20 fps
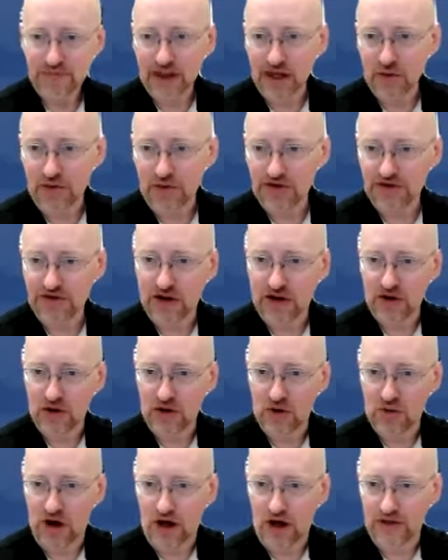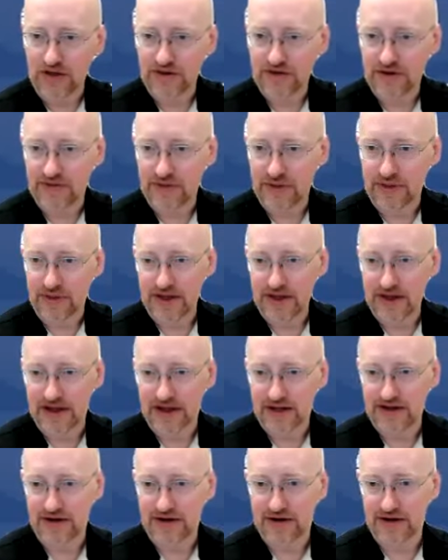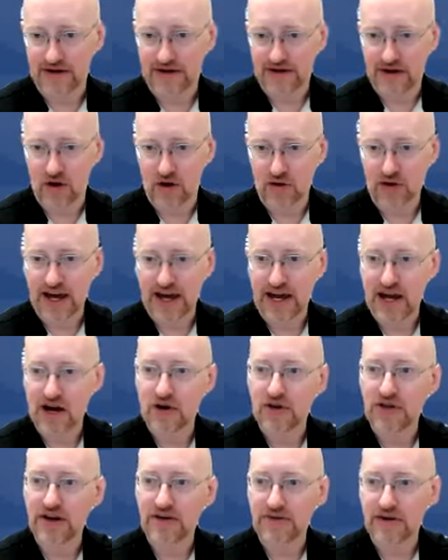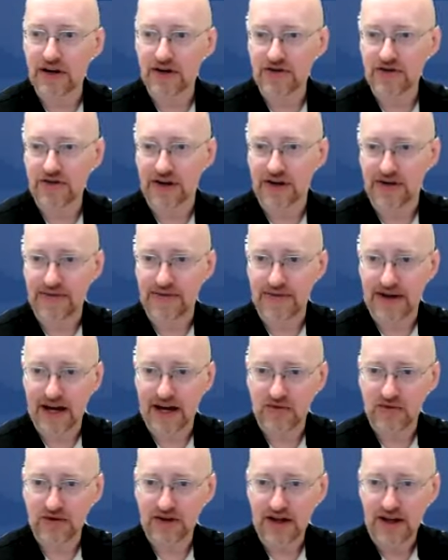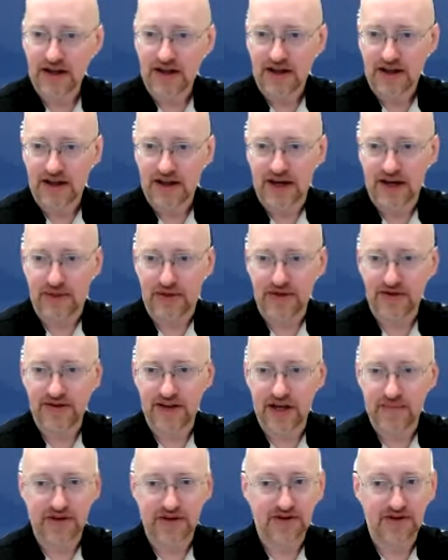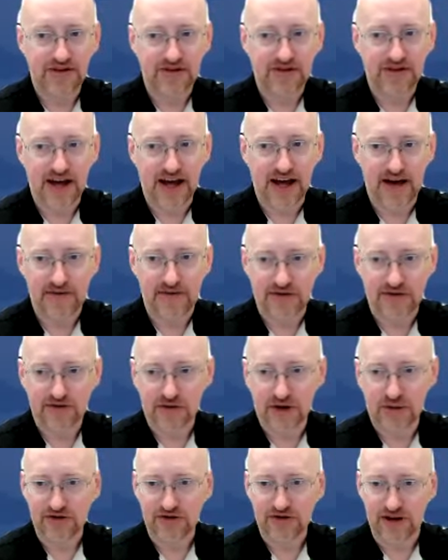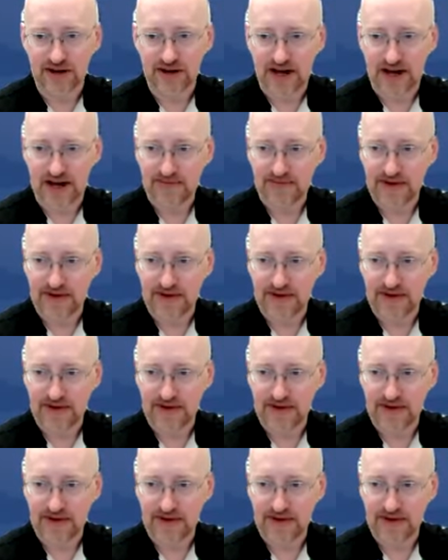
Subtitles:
it will show you all these different things. Okay, here are the different issues I found. Like this image does not have a description. I